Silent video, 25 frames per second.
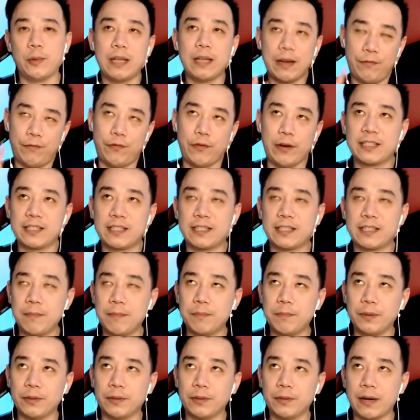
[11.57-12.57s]
Like, for
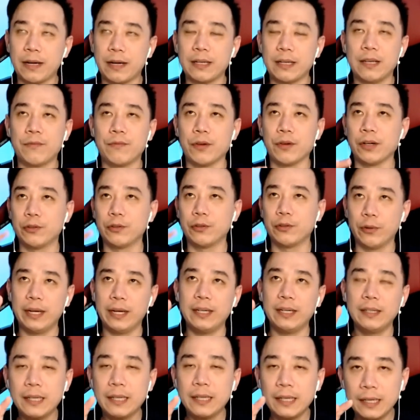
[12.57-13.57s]
example, right, if you're
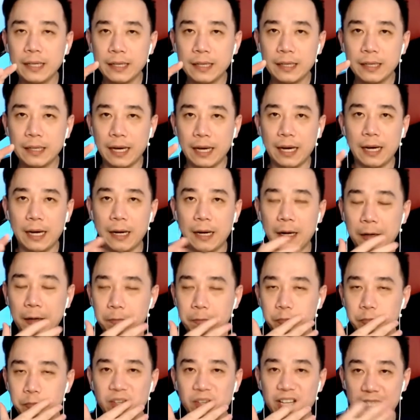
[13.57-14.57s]
doing,
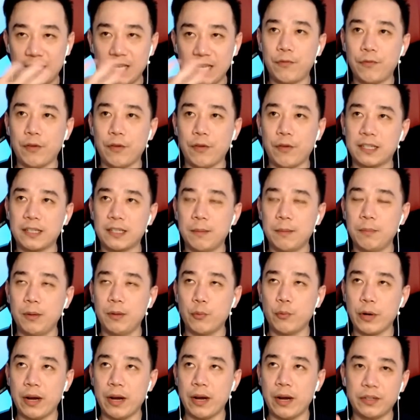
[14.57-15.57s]
let's say, for example,
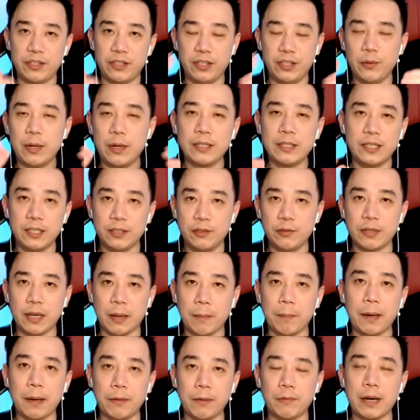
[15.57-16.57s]
we have a tier 1, tier 2
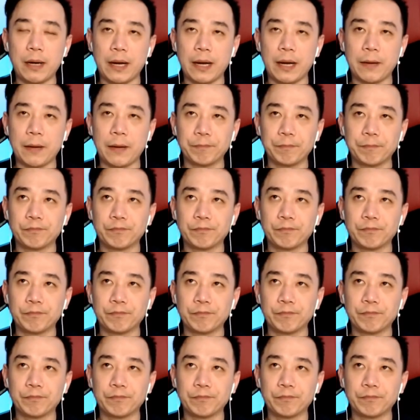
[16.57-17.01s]
campaign running.